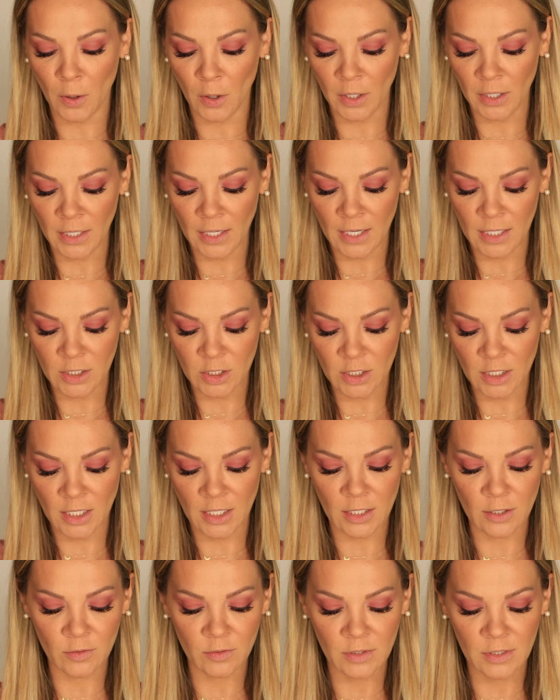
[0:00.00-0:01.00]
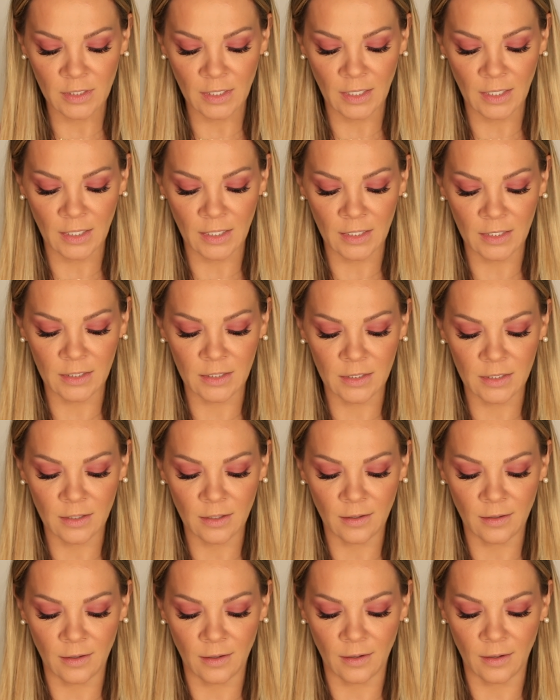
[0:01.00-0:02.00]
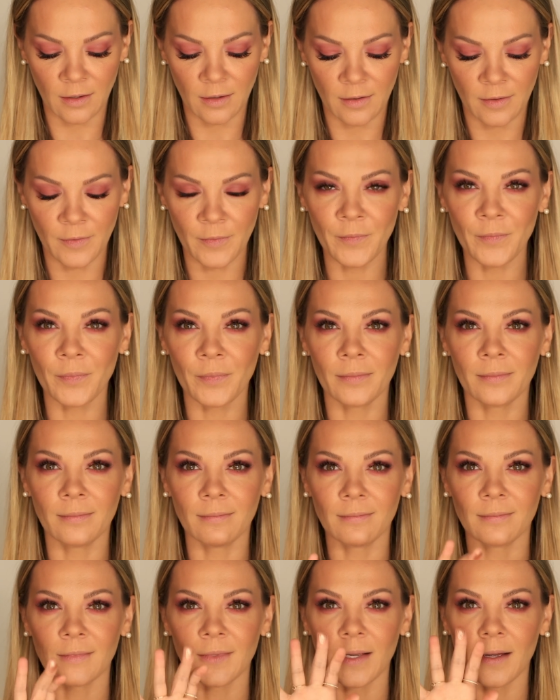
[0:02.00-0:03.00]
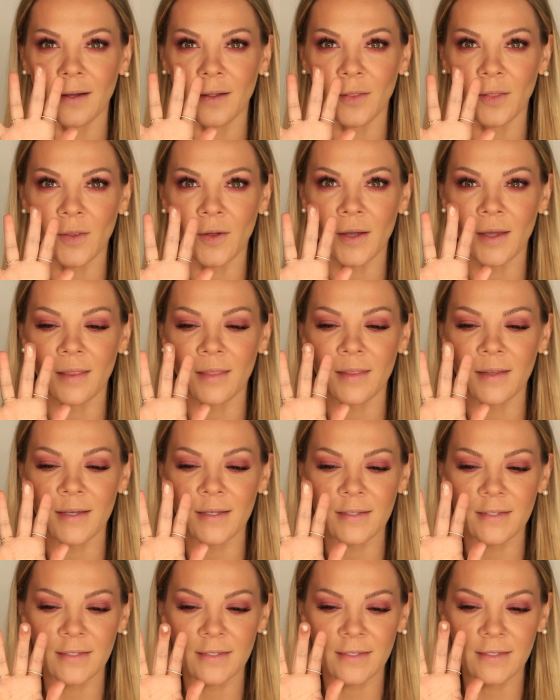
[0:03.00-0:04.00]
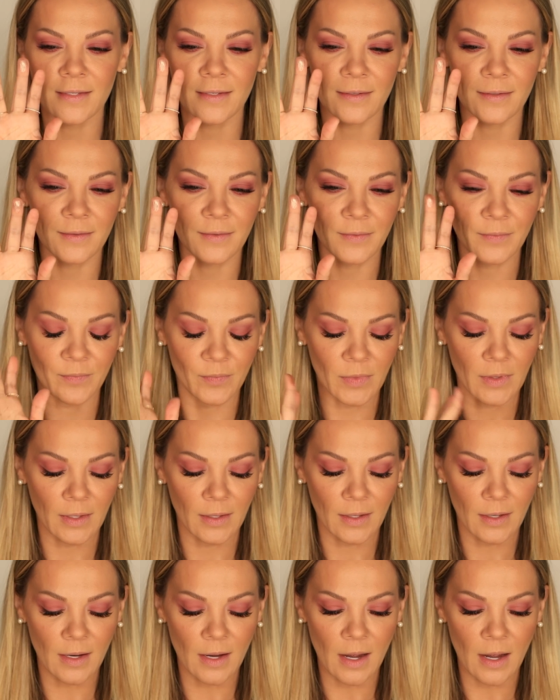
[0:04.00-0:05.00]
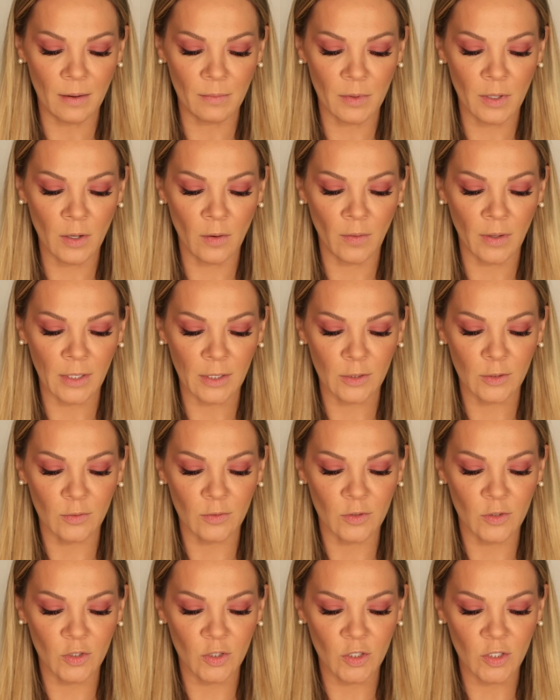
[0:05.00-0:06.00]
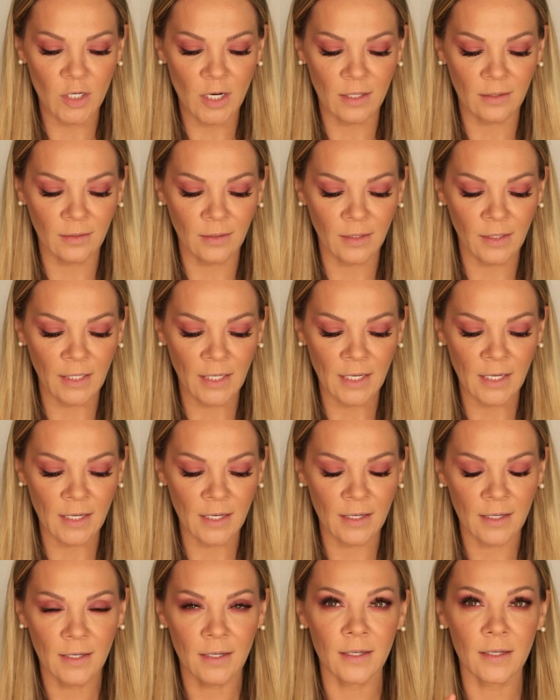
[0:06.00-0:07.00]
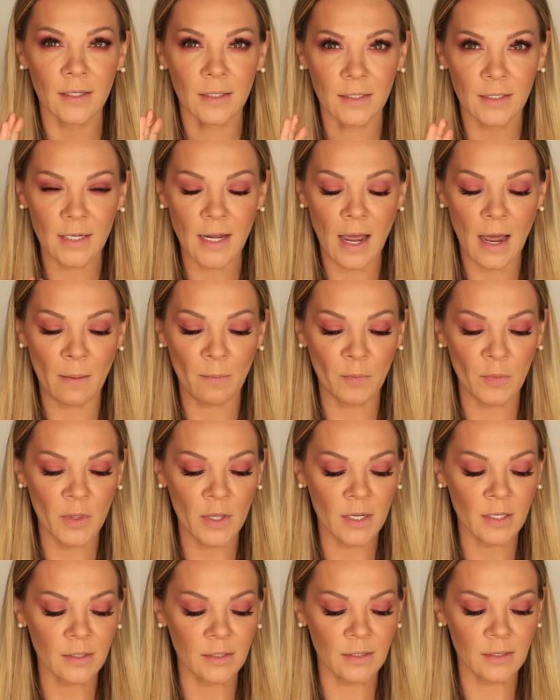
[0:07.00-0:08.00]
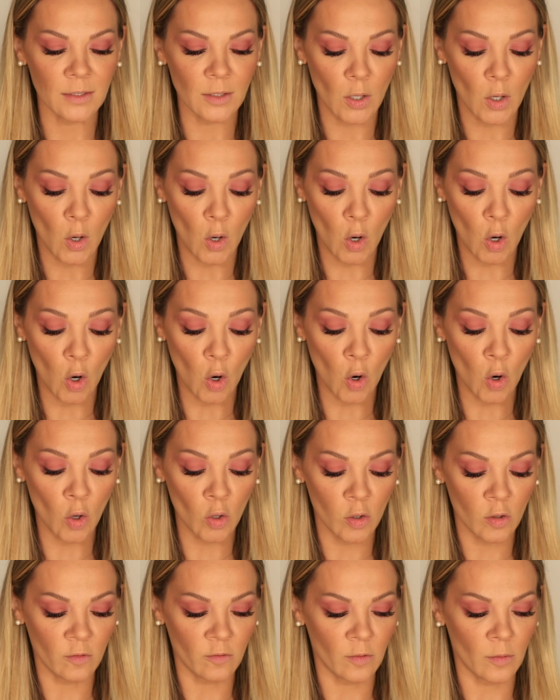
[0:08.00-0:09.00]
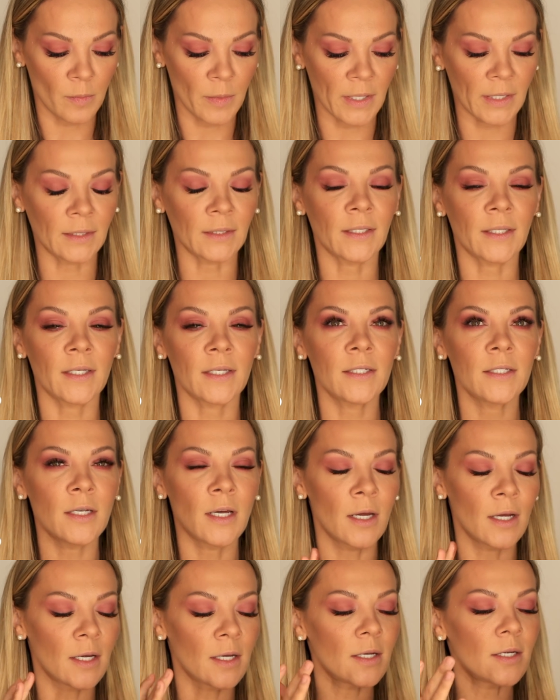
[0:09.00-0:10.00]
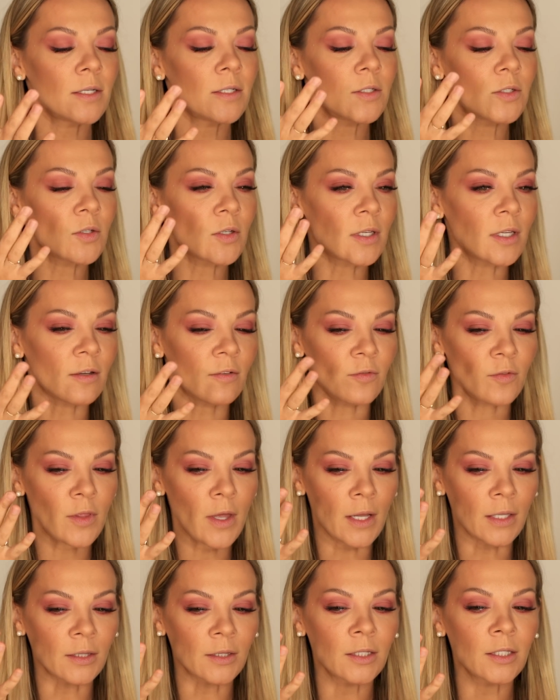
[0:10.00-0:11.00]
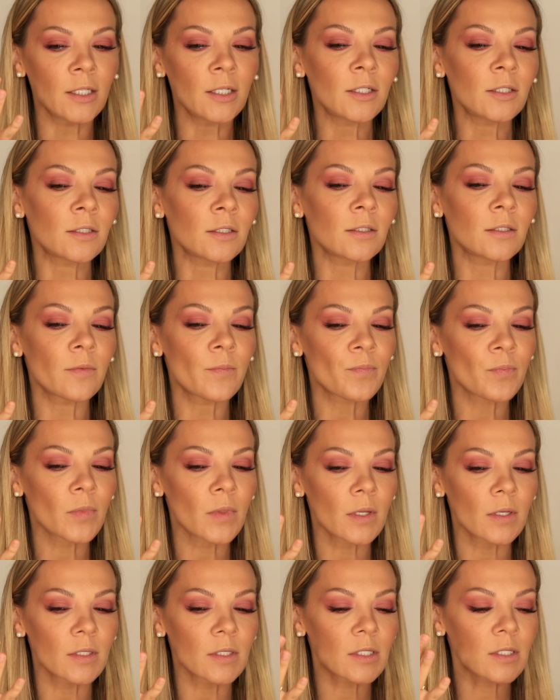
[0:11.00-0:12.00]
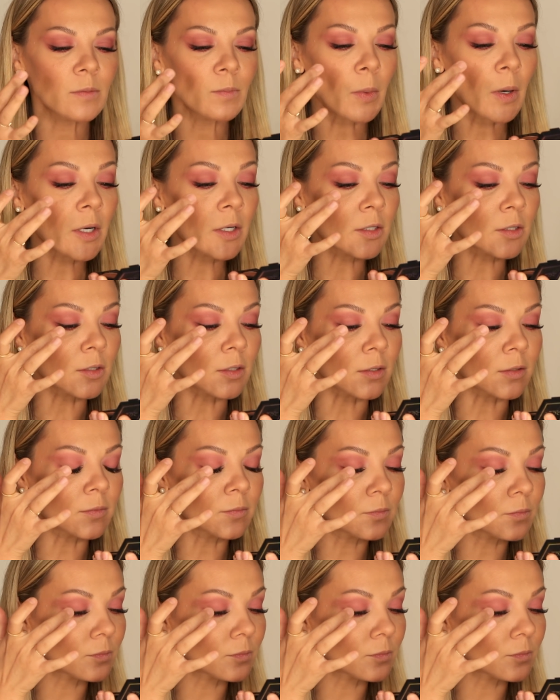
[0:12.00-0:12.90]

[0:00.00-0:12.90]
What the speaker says: party eyeshadows, and look at this. I'm going to gently tap this all over my lid to give that little sparkle.